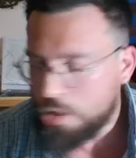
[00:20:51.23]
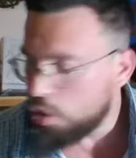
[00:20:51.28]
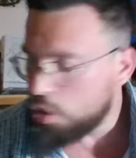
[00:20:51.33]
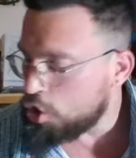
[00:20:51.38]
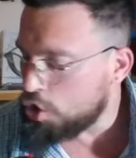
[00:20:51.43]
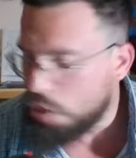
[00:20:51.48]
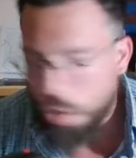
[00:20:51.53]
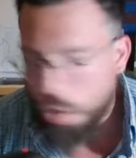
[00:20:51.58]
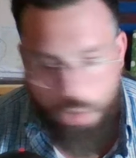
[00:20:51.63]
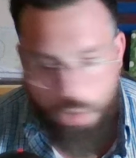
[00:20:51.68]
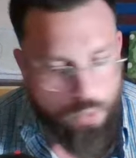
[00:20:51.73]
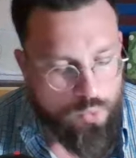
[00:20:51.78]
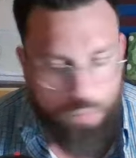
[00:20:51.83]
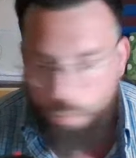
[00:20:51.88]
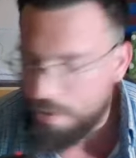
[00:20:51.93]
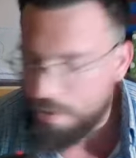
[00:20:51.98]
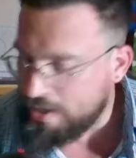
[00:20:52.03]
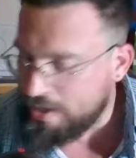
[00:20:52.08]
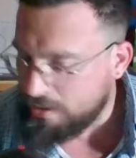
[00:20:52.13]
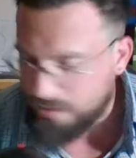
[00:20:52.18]
Don't
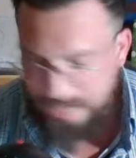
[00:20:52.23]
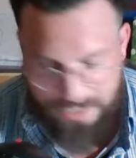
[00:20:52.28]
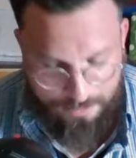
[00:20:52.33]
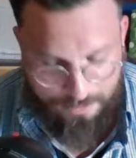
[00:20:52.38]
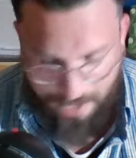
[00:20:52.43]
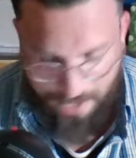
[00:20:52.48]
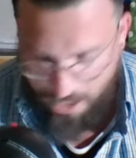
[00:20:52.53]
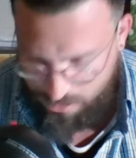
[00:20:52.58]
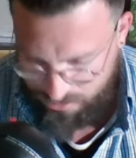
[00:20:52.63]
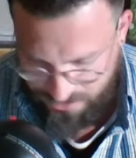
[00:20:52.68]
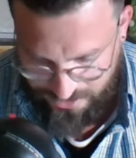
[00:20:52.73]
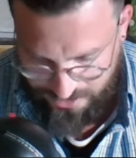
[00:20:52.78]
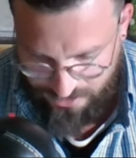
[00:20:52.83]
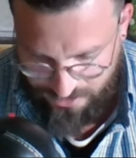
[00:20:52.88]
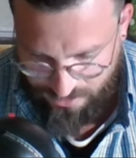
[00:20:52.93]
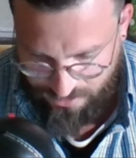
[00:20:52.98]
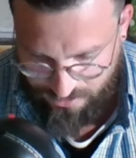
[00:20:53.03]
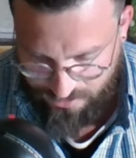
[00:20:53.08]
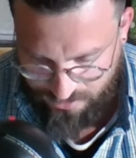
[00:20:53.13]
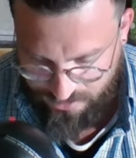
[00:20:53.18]
wheel him out
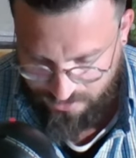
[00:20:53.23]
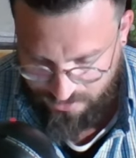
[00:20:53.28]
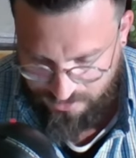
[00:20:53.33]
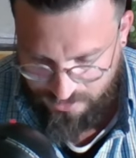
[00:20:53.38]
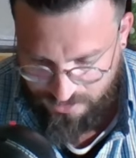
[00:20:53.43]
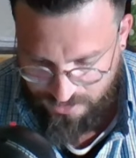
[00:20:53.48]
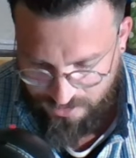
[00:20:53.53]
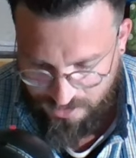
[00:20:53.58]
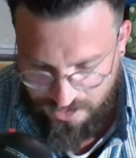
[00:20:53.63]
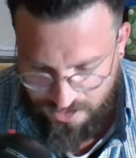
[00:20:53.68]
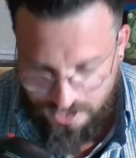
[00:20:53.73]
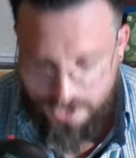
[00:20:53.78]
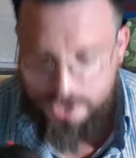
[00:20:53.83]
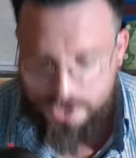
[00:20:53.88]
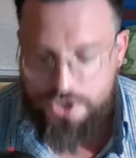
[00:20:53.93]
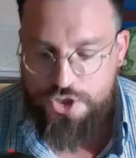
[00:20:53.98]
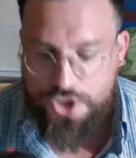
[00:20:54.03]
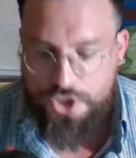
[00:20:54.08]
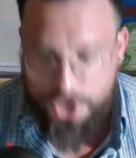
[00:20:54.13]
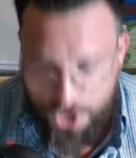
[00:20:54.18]
there.
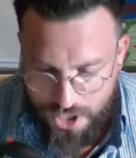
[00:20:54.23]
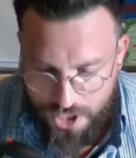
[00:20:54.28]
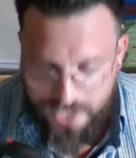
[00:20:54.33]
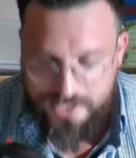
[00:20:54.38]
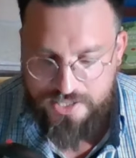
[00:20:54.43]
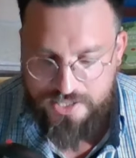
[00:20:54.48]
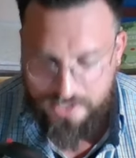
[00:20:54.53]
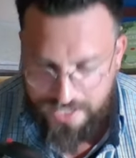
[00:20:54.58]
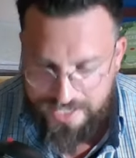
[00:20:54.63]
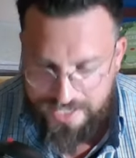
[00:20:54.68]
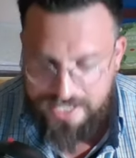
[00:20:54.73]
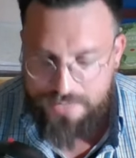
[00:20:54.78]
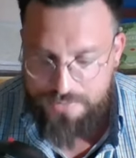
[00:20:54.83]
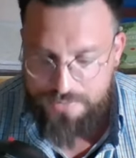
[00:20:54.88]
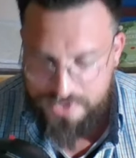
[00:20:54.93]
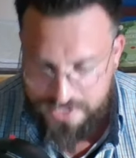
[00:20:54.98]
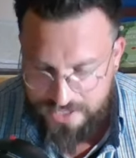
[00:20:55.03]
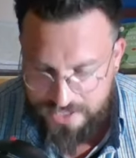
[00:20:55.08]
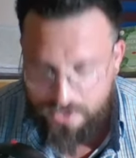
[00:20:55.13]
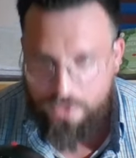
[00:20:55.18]
Just let him
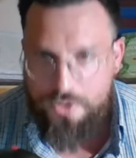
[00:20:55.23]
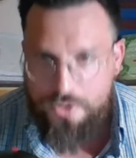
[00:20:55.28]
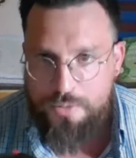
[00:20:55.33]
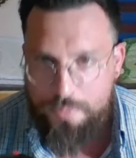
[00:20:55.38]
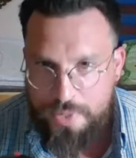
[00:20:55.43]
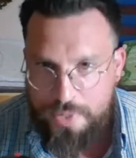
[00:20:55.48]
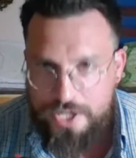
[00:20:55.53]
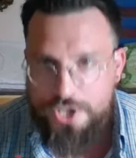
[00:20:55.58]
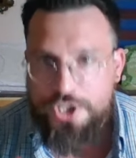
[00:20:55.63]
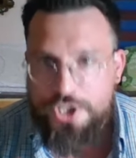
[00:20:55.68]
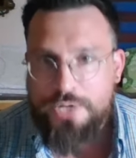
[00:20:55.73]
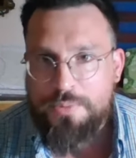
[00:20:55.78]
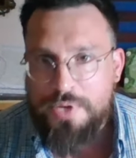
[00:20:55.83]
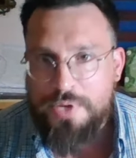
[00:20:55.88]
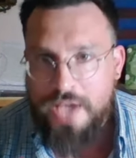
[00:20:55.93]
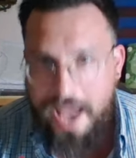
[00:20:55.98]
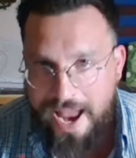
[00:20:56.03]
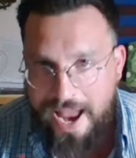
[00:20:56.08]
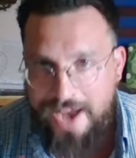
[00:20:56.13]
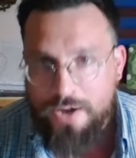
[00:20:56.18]
sit on the bench and be
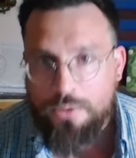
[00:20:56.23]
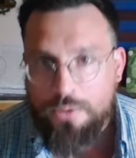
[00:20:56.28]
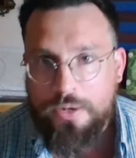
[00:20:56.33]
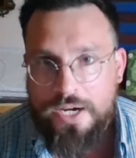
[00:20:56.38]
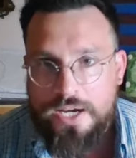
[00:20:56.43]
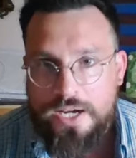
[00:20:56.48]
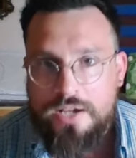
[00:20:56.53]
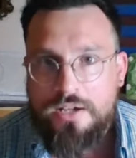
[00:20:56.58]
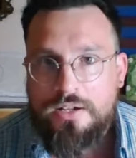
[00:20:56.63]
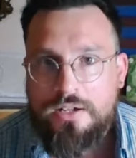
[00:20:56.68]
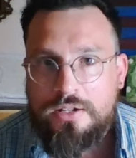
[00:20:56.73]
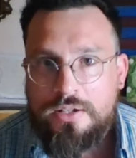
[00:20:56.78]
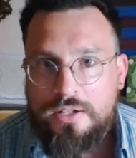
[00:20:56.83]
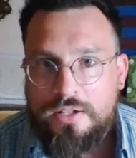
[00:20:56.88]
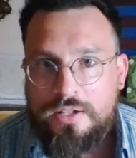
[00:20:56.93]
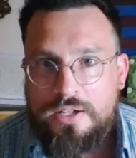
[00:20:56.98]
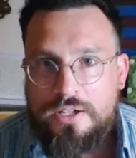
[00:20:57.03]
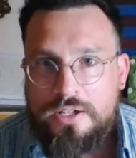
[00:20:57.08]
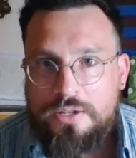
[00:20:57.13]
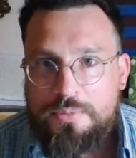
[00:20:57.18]
angry,
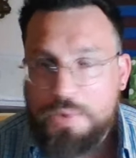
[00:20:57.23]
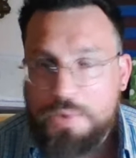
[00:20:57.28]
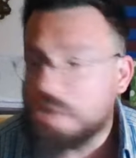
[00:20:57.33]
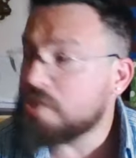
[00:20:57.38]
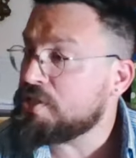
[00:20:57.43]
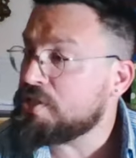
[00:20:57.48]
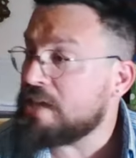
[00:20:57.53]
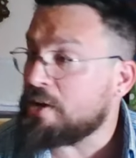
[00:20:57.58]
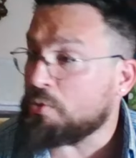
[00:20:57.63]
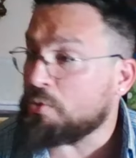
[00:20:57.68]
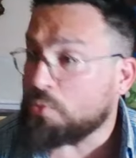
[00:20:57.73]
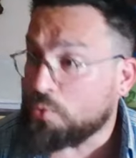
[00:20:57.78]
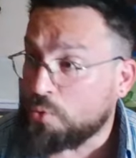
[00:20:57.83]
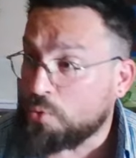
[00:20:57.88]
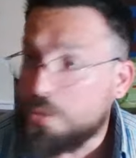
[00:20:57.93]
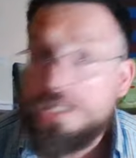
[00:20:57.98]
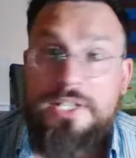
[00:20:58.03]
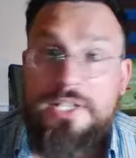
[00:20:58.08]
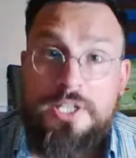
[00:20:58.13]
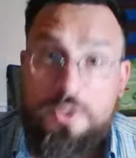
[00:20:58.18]
because that
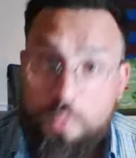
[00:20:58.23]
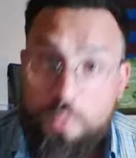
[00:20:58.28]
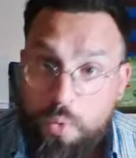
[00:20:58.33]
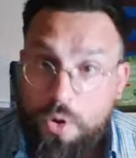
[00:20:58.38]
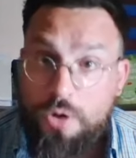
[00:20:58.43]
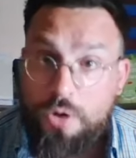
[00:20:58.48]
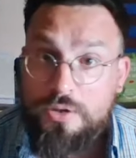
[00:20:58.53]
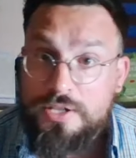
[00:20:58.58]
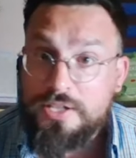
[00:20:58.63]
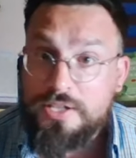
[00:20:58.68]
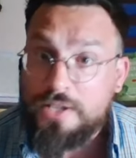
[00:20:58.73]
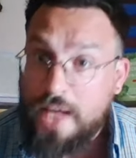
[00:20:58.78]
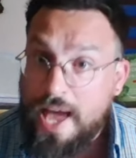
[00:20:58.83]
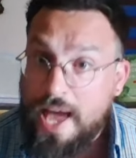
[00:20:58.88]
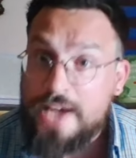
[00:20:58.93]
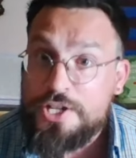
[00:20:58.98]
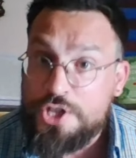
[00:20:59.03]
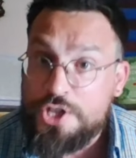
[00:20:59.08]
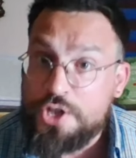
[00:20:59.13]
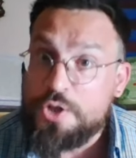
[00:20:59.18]
really worked in
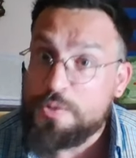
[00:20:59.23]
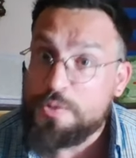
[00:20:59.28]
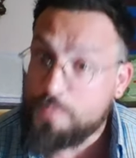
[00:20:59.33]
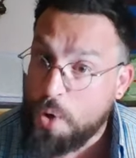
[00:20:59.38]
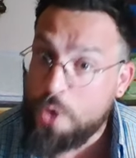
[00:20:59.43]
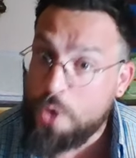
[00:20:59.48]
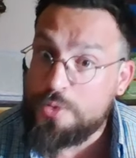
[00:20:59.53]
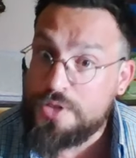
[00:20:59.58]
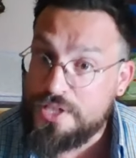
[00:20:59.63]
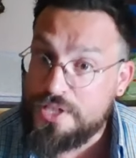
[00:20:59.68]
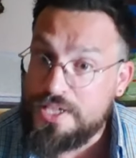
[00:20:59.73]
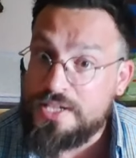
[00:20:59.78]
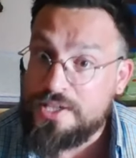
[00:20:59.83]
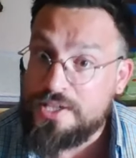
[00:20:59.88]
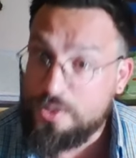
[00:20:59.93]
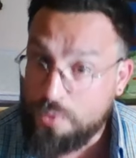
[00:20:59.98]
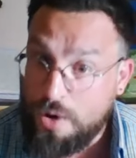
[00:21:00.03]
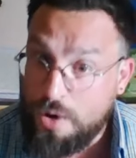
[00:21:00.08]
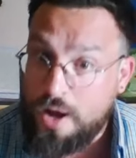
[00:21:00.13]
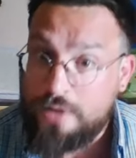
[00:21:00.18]
last year's
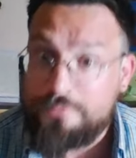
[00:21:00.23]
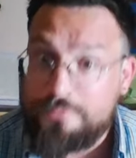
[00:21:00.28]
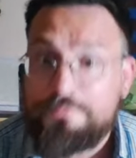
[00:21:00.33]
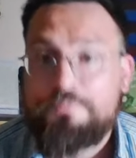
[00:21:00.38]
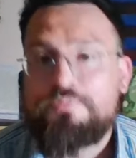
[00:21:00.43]
postseason run.